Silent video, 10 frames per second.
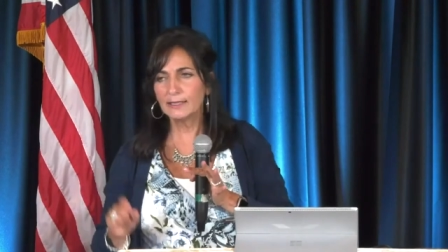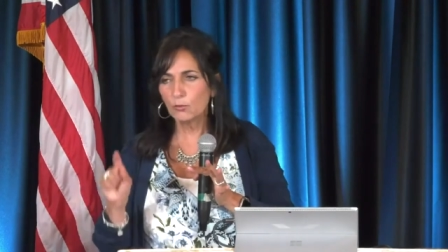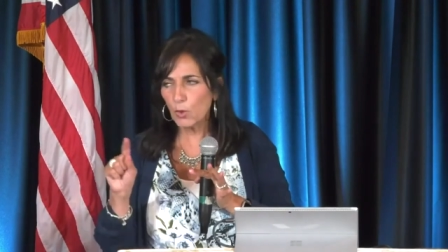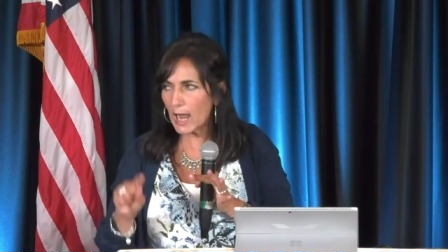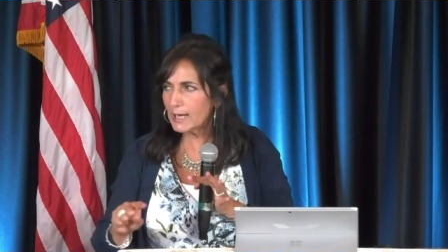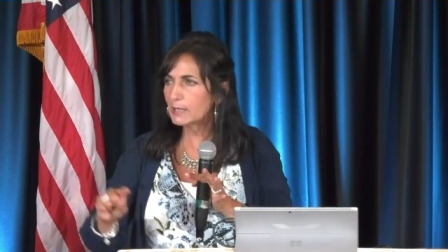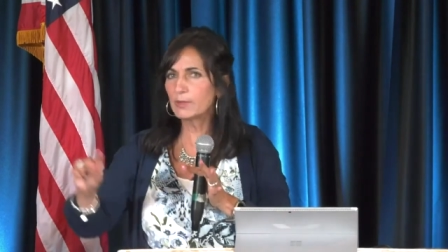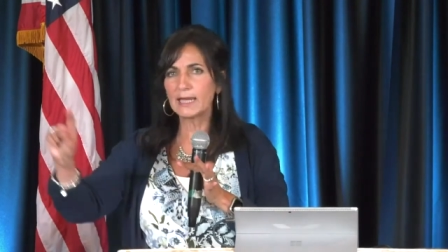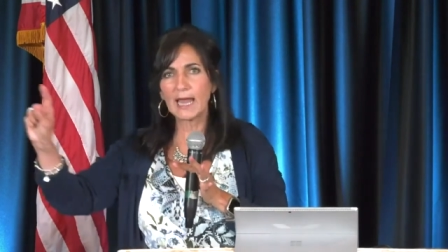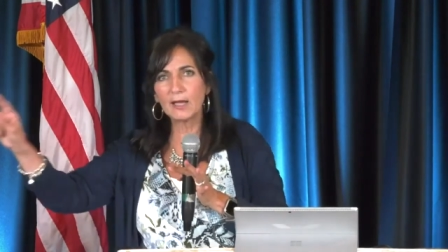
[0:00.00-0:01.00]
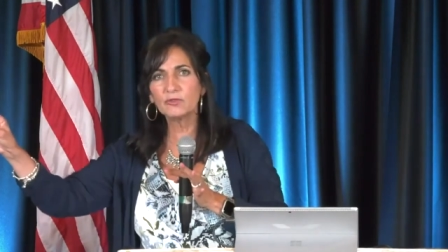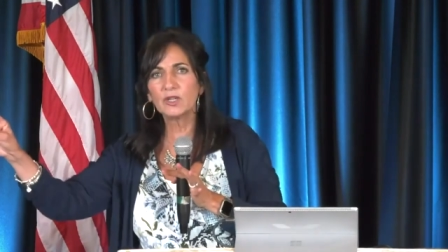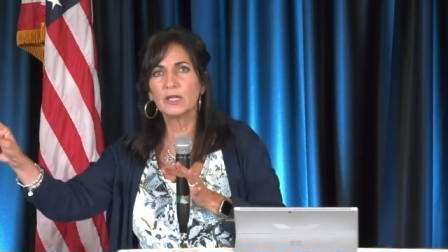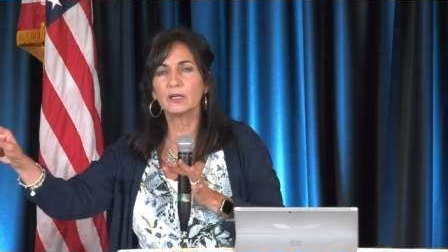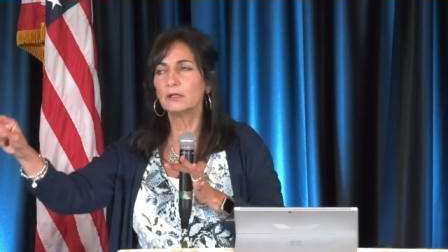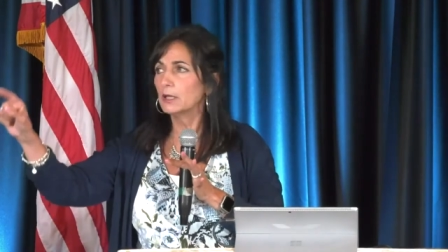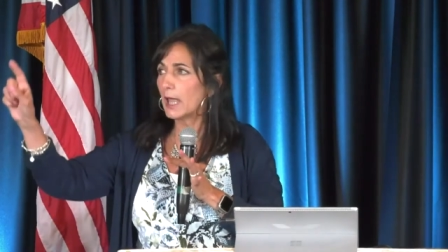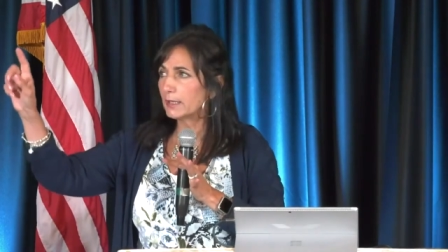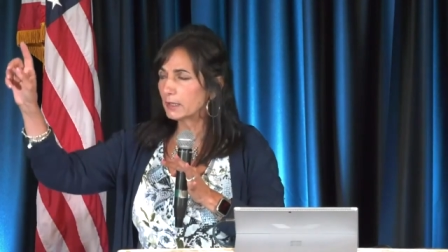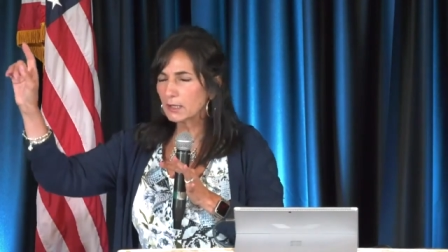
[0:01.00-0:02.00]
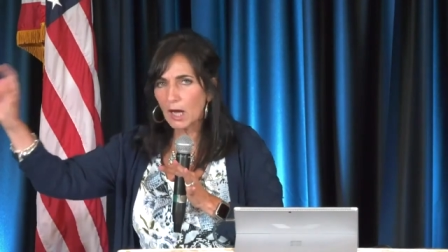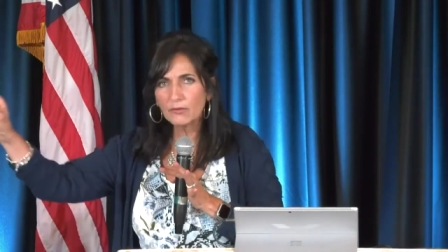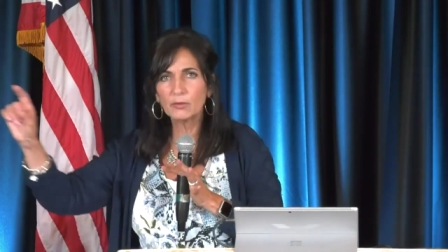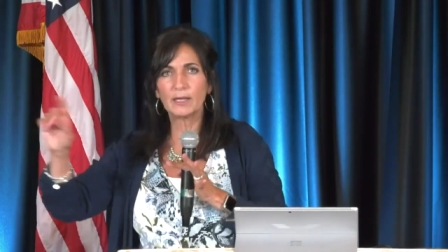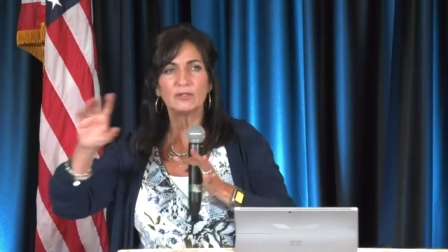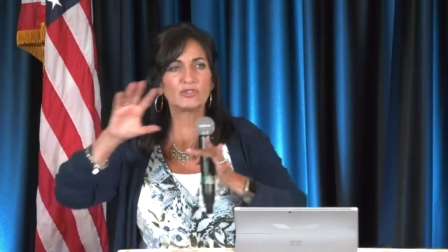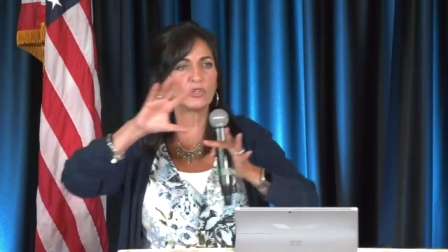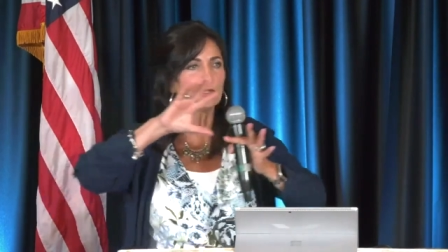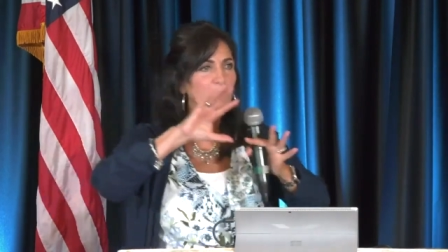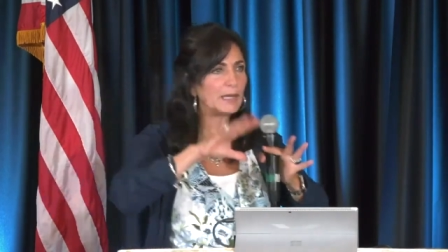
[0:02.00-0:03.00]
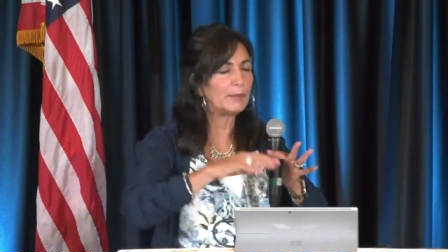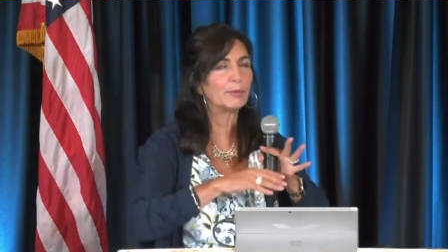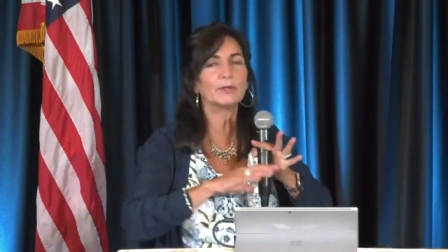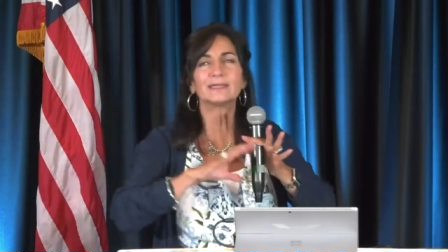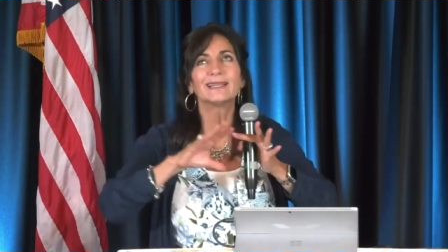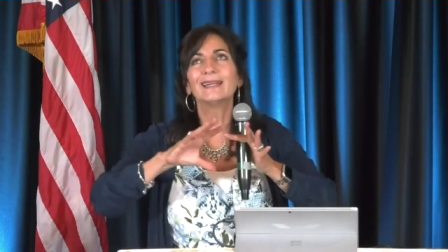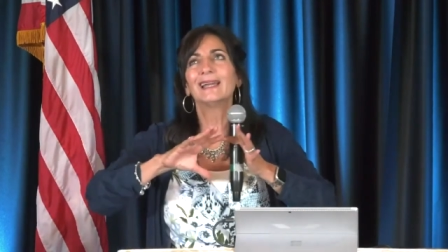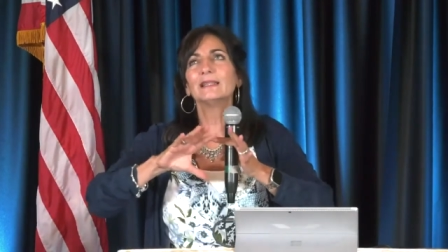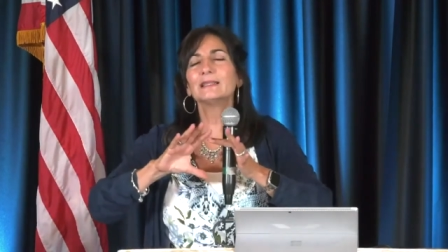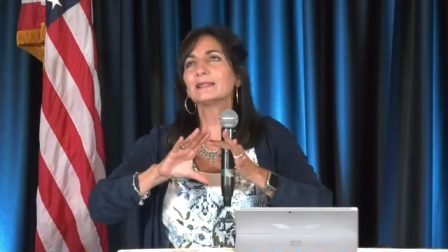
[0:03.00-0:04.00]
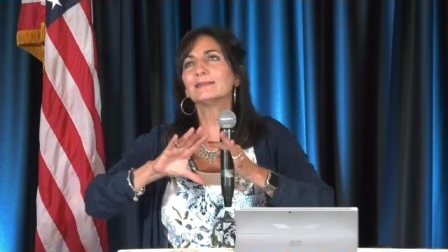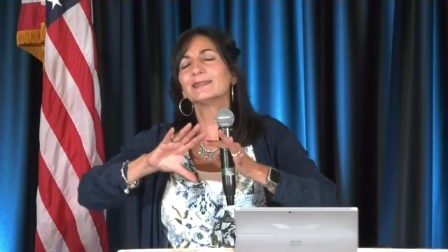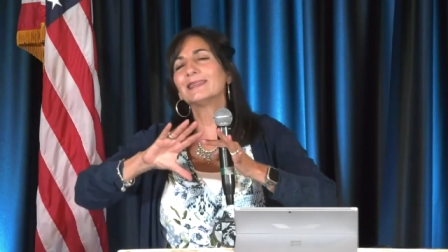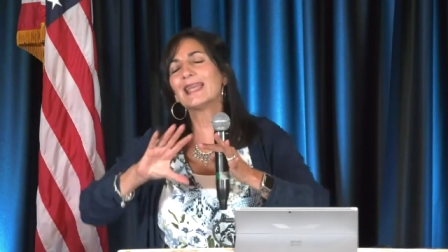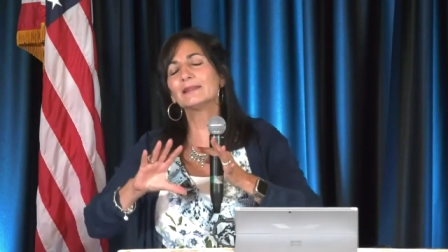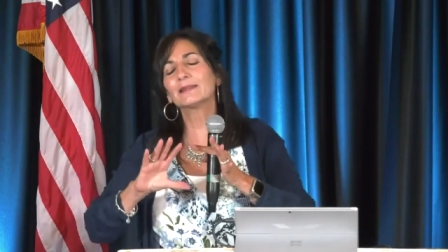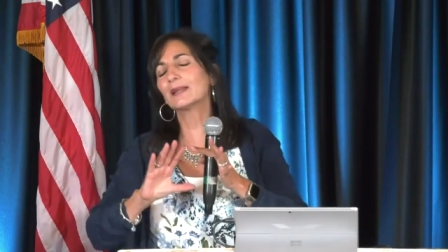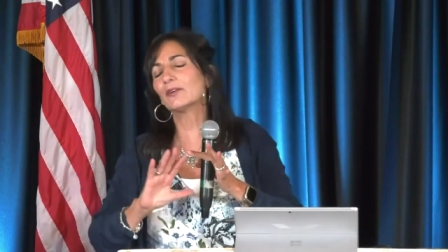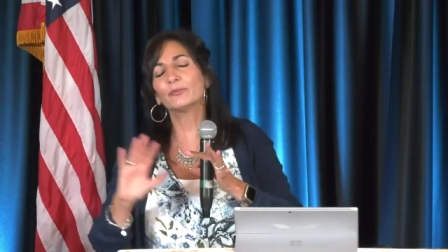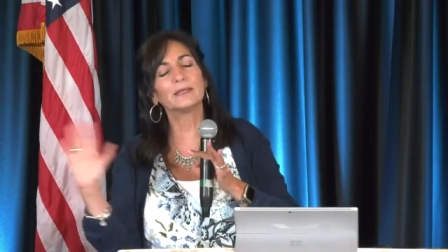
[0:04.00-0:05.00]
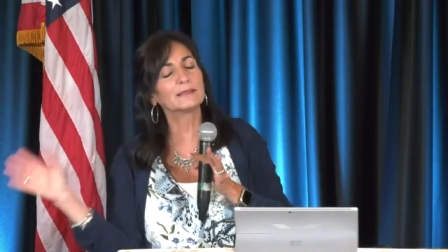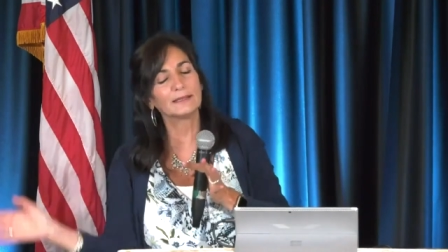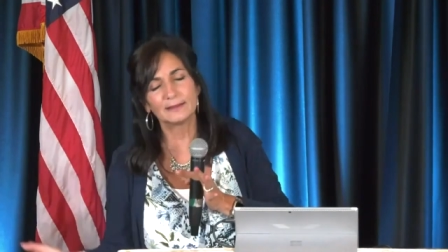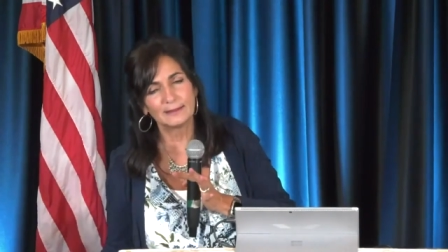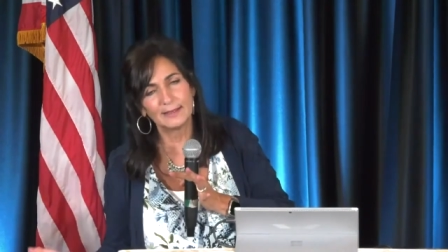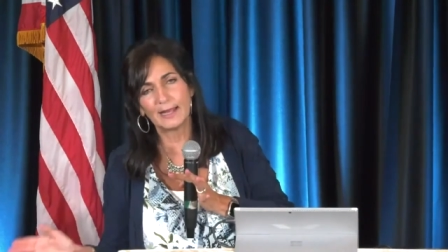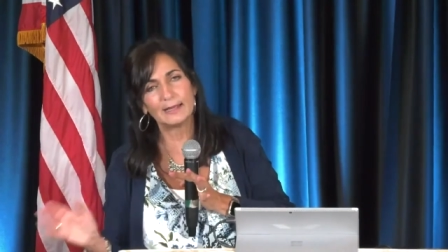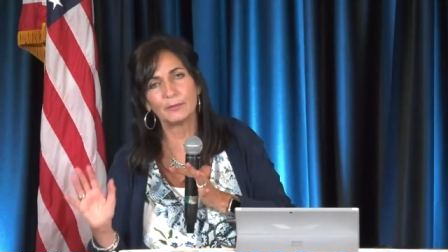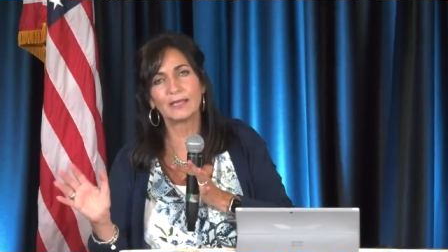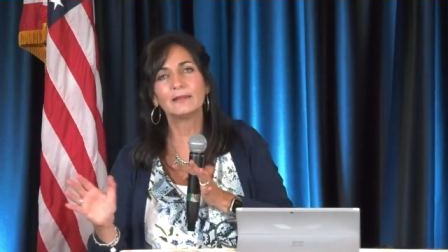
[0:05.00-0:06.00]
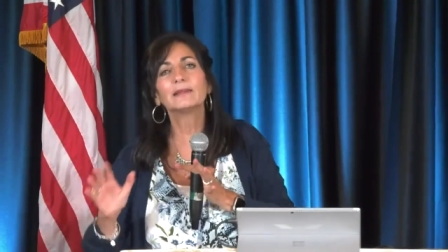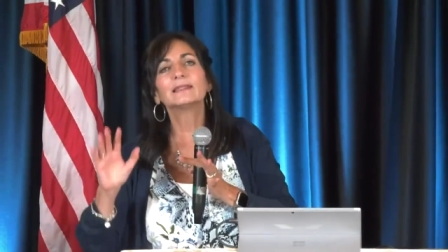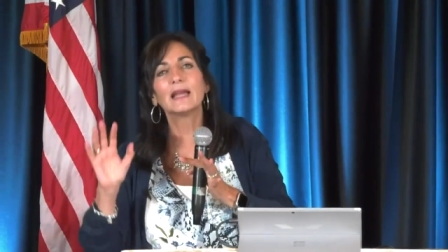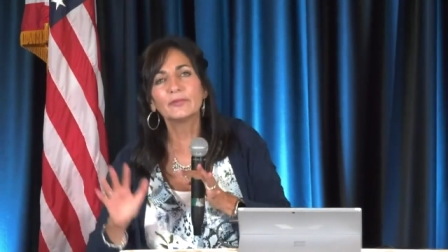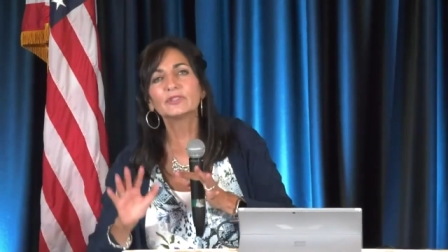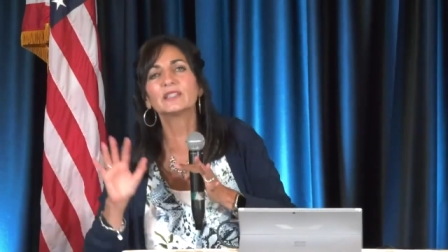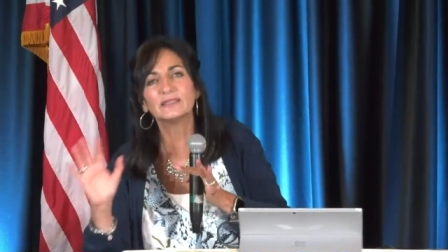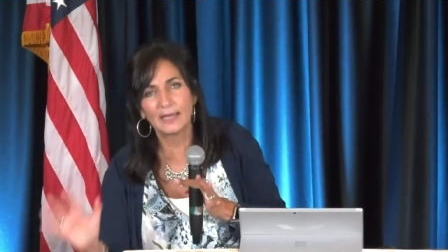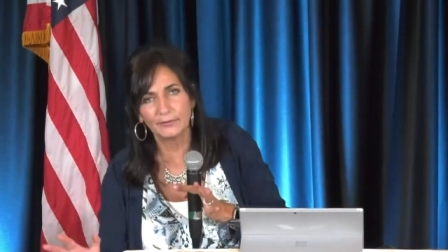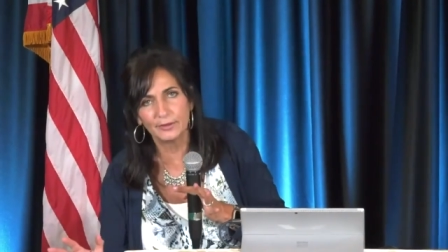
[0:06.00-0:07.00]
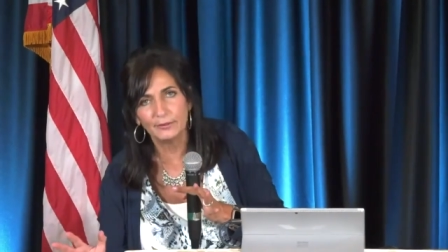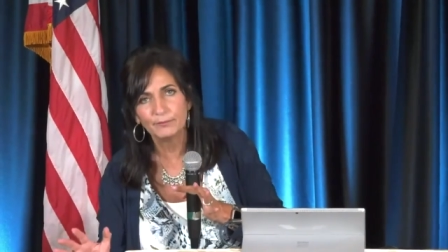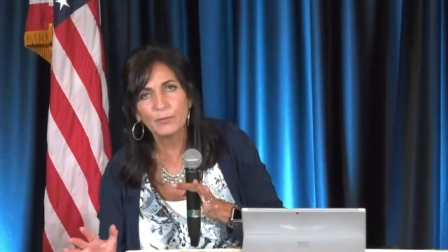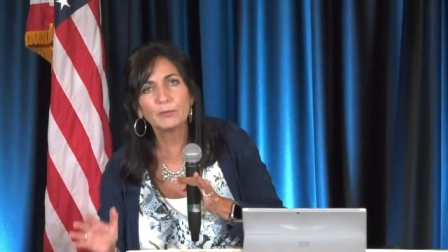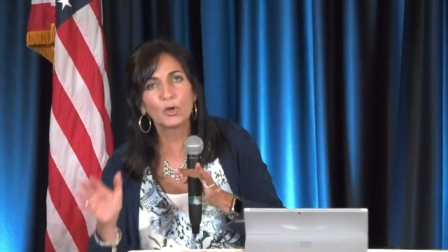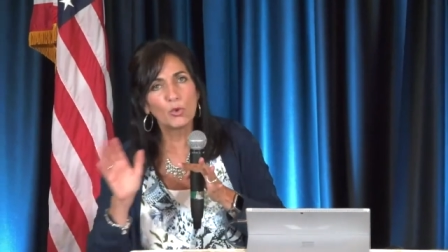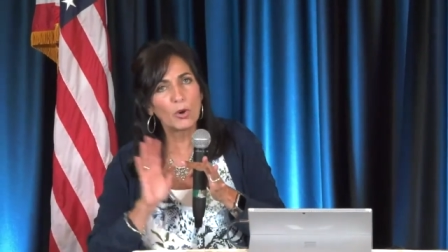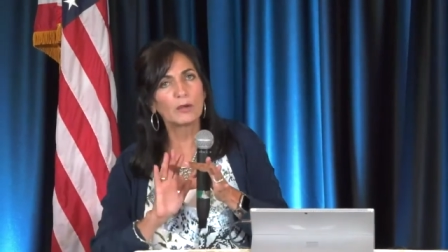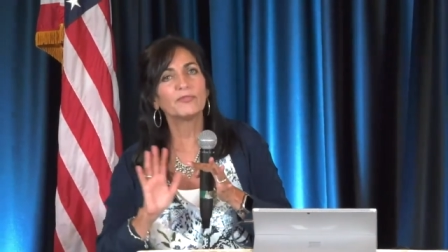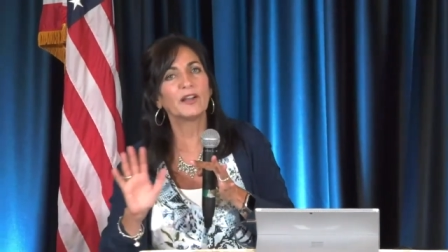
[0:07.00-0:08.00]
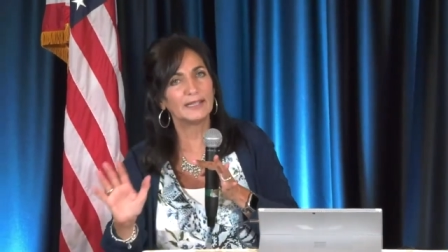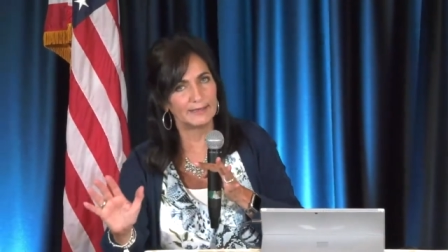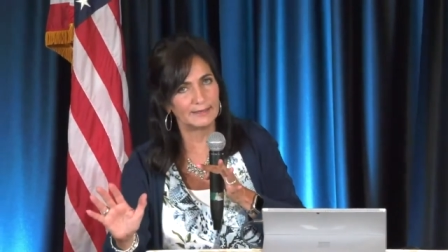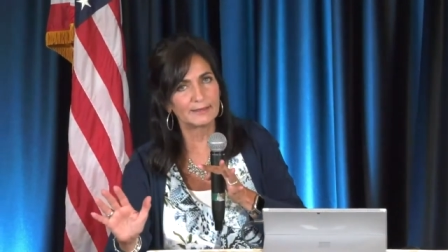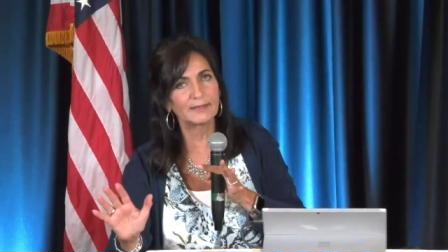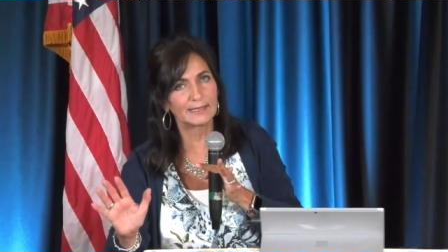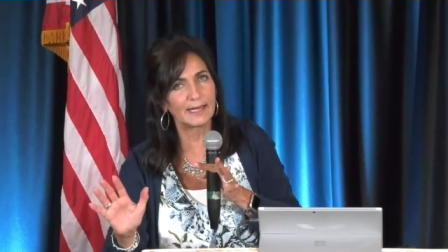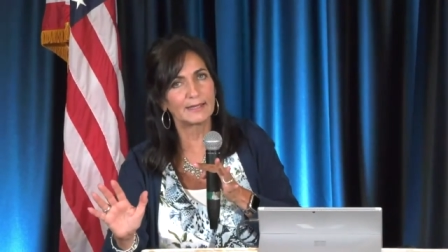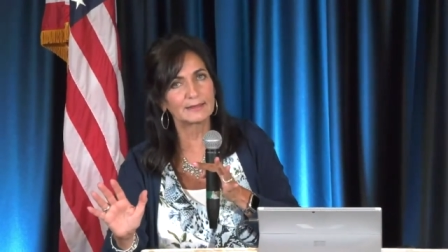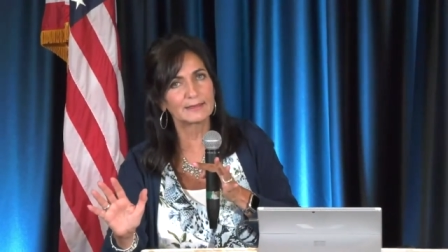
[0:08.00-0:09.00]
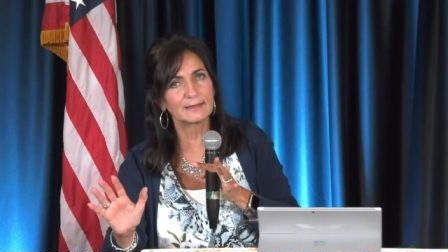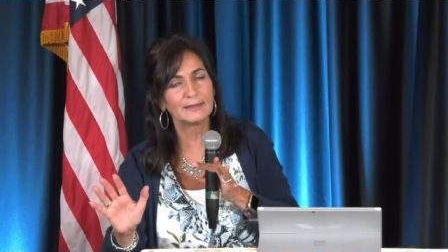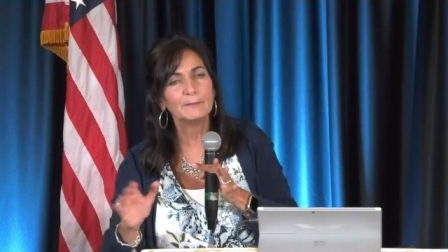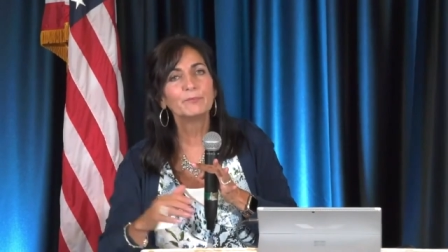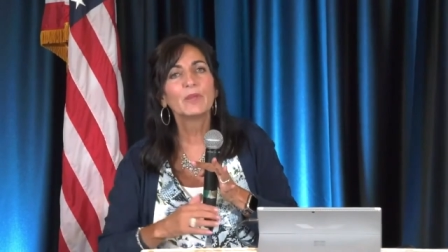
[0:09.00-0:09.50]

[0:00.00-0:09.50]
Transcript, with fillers: And the enemy out there and the government and certain people, it's not, listen, the government's not the enemy. The devil's the devil. Remember who our fight is against.